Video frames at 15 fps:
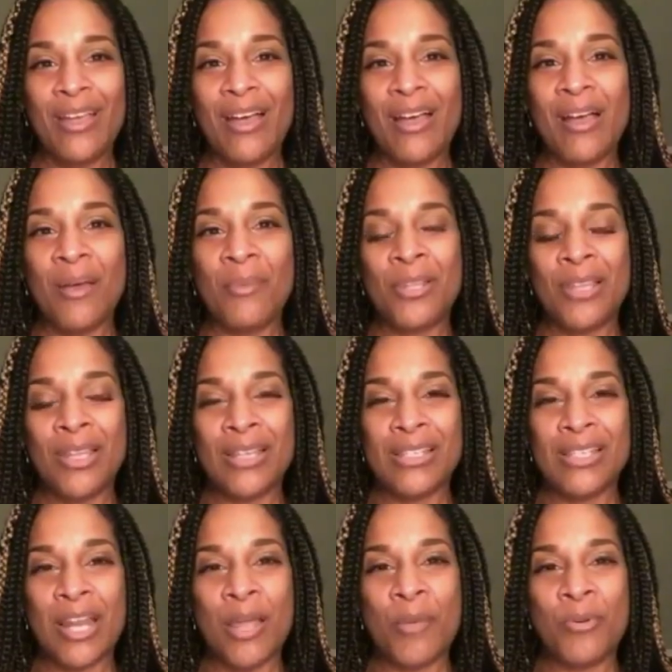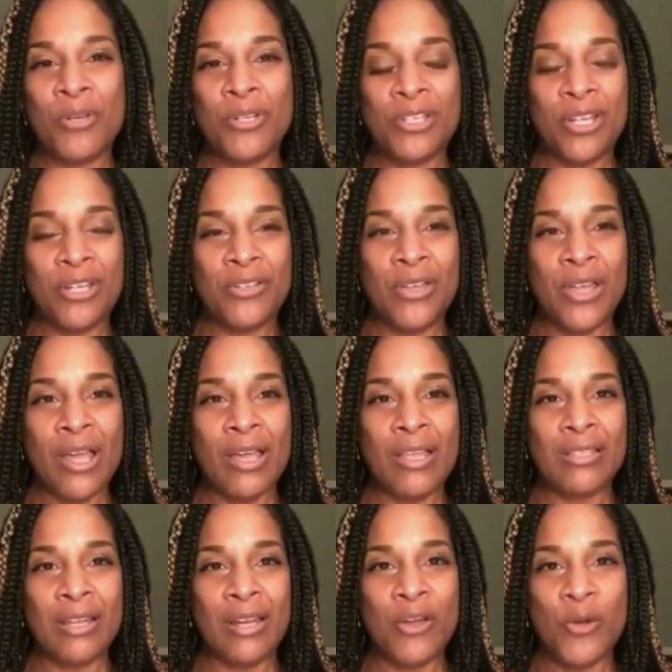And like I said, I appreciate you
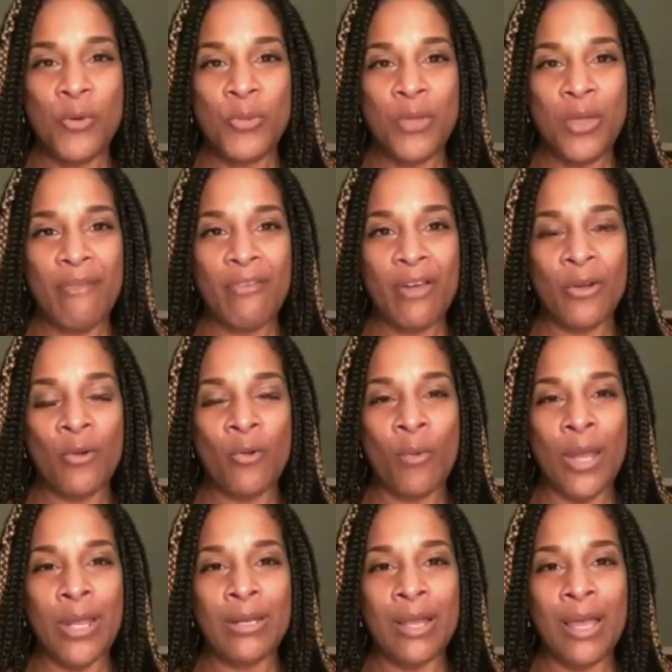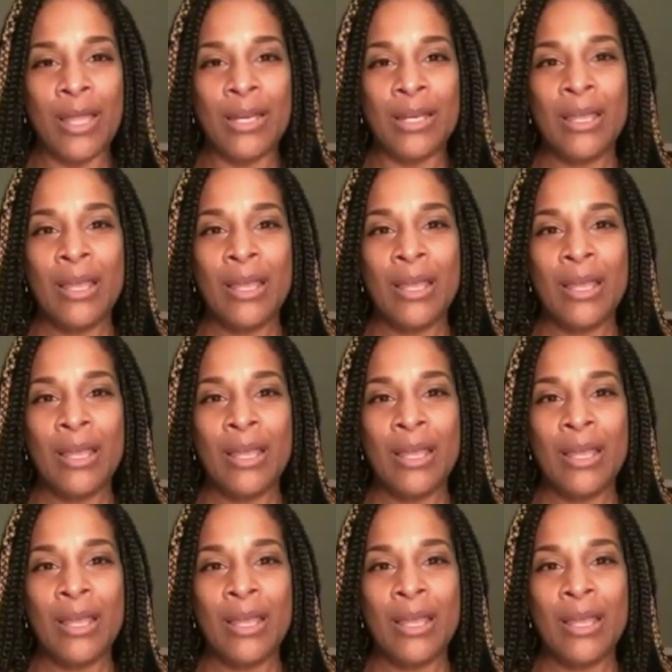guys and I hope you have a great night.